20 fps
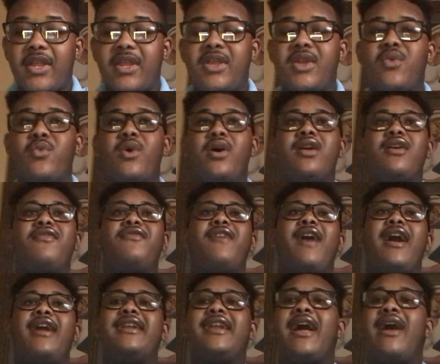You want to
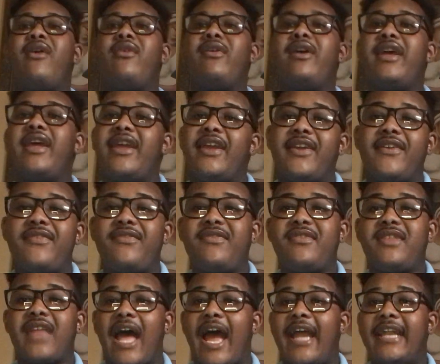find out if
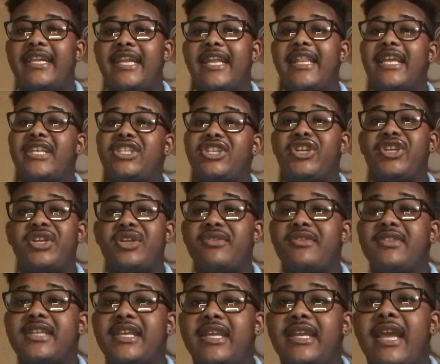the idea that you're
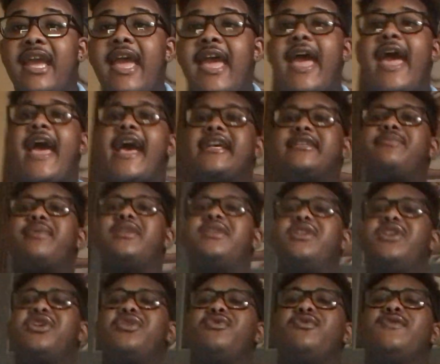using has been
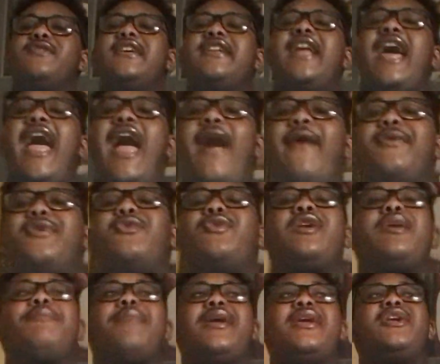used and how you
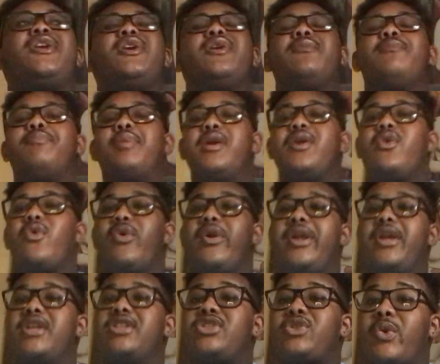can make your book or
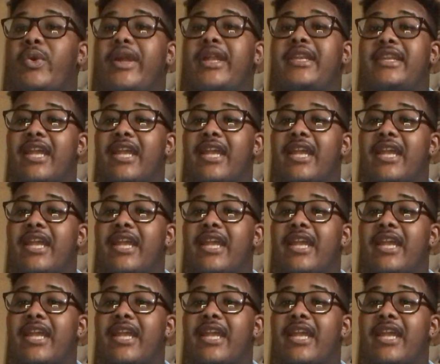your story